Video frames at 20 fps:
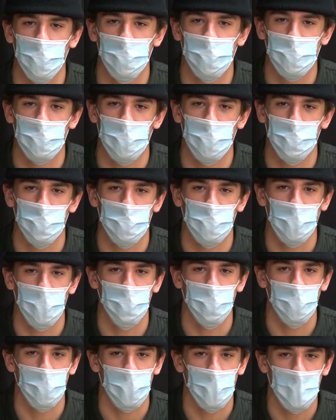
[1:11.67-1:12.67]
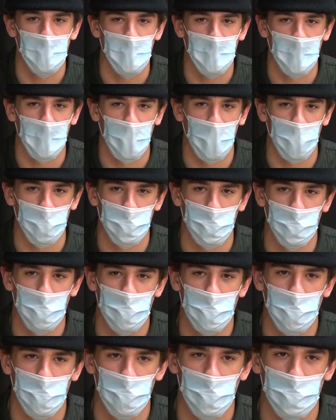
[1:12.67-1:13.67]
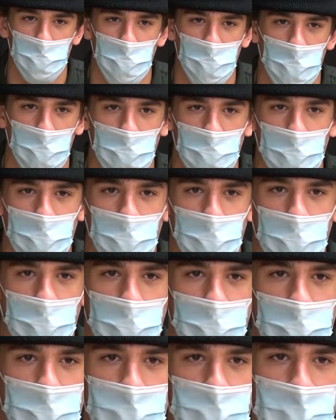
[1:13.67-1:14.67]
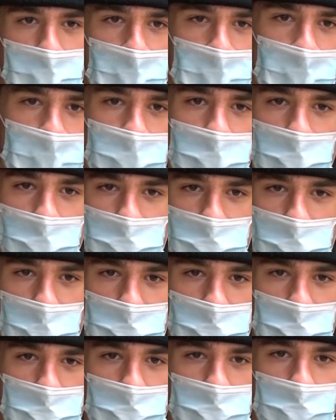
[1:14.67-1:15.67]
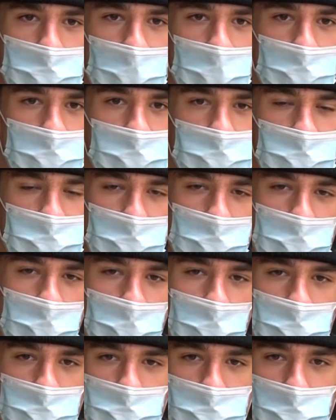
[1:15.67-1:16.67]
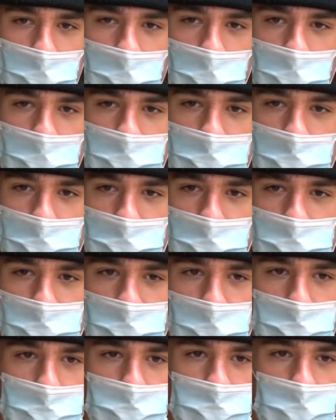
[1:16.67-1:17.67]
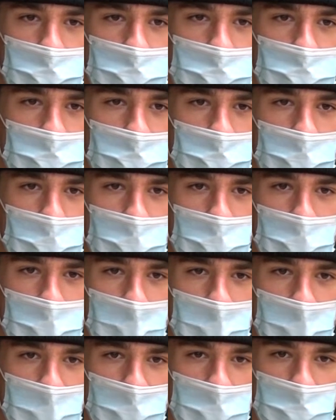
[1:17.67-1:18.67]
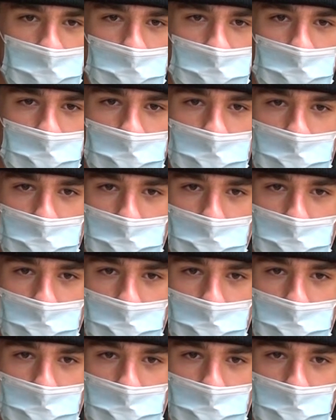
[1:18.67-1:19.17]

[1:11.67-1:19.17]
be December 7th at 3:30 p.m. The Necessities Drive is still going strong until December 16th. This is to